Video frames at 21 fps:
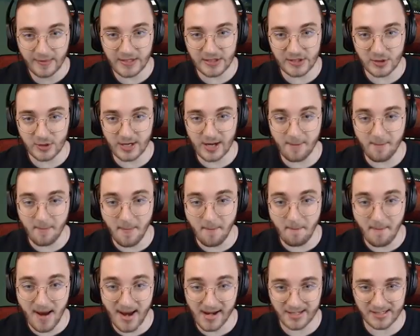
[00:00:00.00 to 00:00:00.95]
This is looking
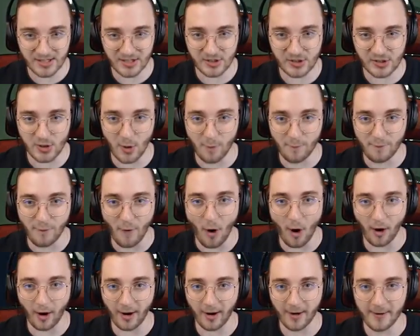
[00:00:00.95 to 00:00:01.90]
amazing so
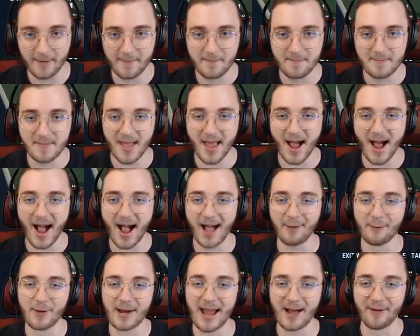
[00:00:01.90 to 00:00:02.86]
far.
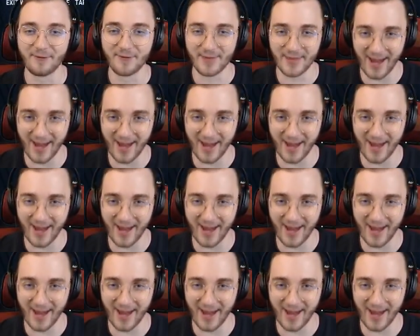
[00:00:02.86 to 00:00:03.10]
And we have